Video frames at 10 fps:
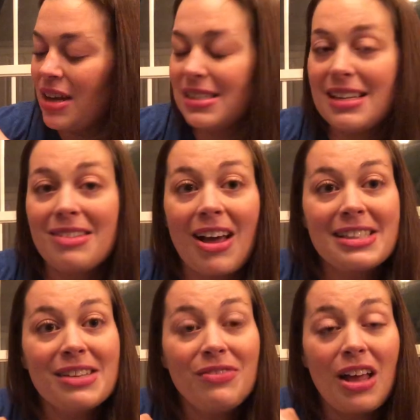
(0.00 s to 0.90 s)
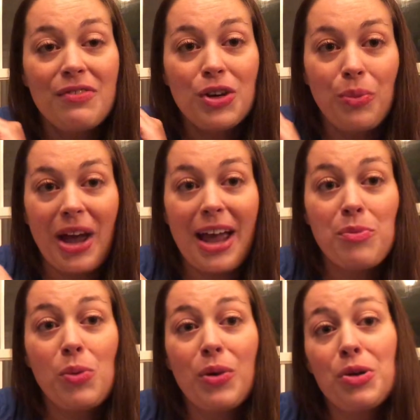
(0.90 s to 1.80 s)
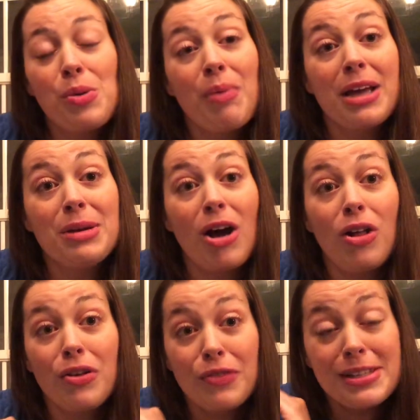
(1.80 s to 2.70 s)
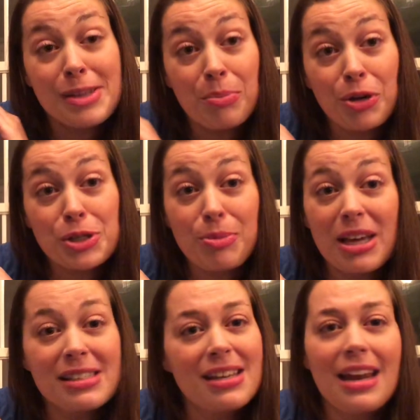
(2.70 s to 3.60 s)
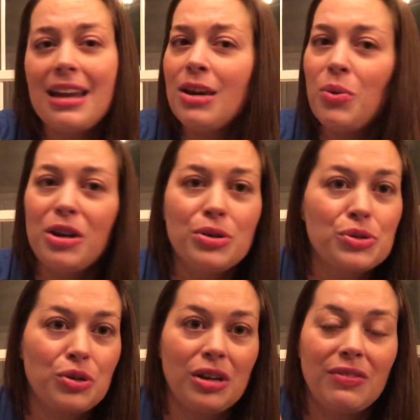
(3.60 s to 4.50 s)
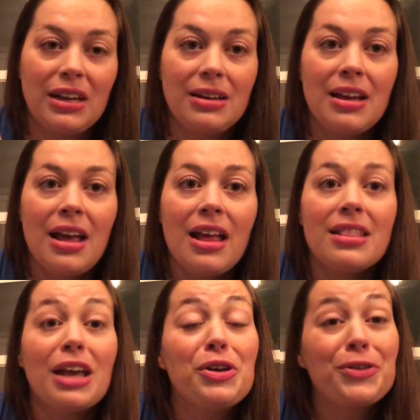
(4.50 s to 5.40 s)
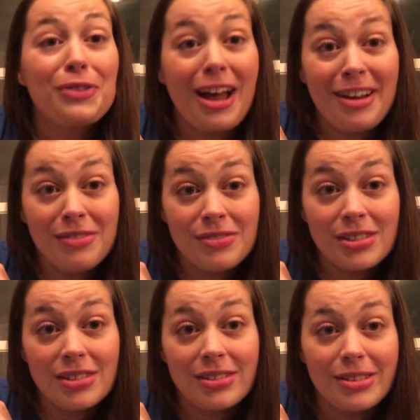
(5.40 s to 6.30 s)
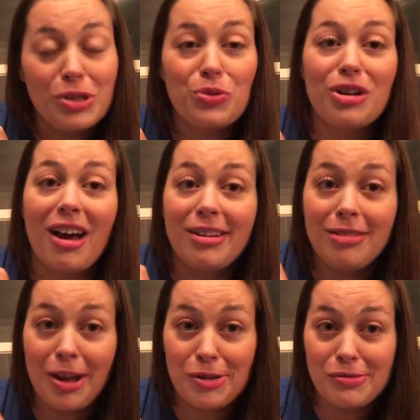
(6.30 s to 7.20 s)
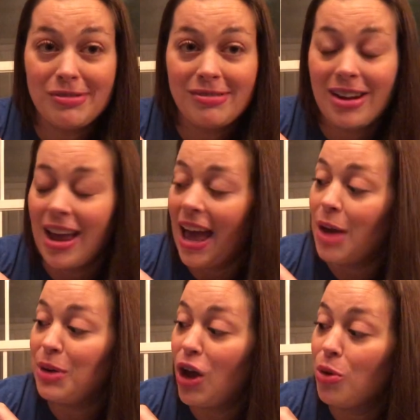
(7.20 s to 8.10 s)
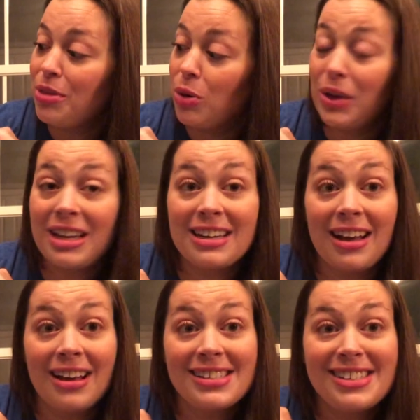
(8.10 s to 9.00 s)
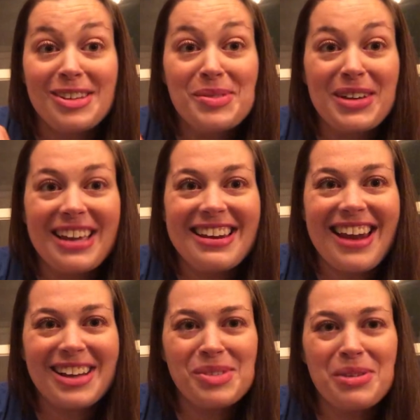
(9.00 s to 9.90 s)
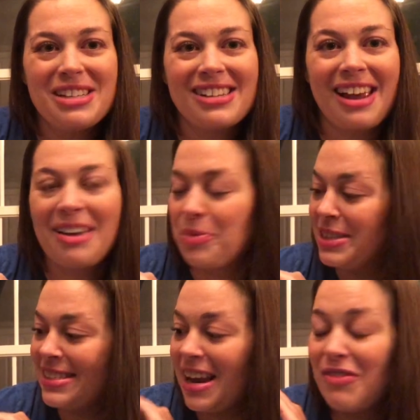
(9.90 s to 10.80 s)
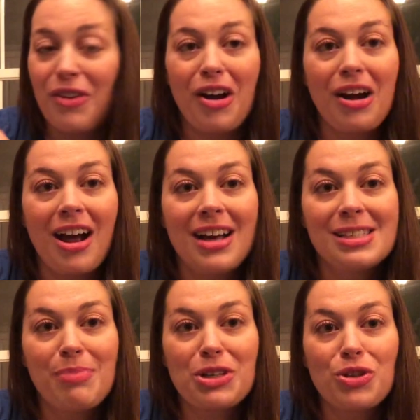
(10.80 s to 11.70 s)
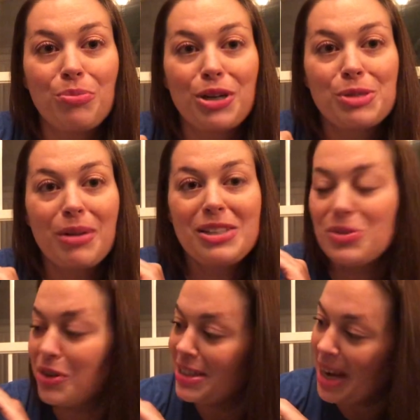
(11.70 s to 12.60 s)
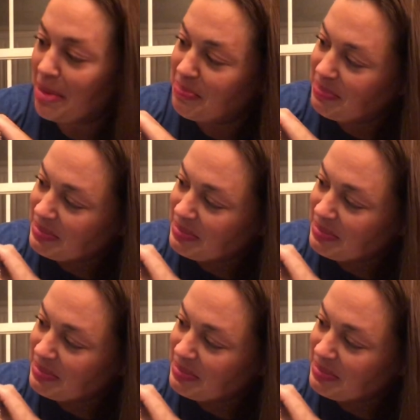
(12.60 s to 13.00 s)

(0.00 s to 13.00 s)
send lots of love your way, and we want to remind all our friends at Brooke's Place and anyone who's grieving that you're loved, you are not alone, and we hope that we can see you again next Wednesday for our special Brooke's Place story time.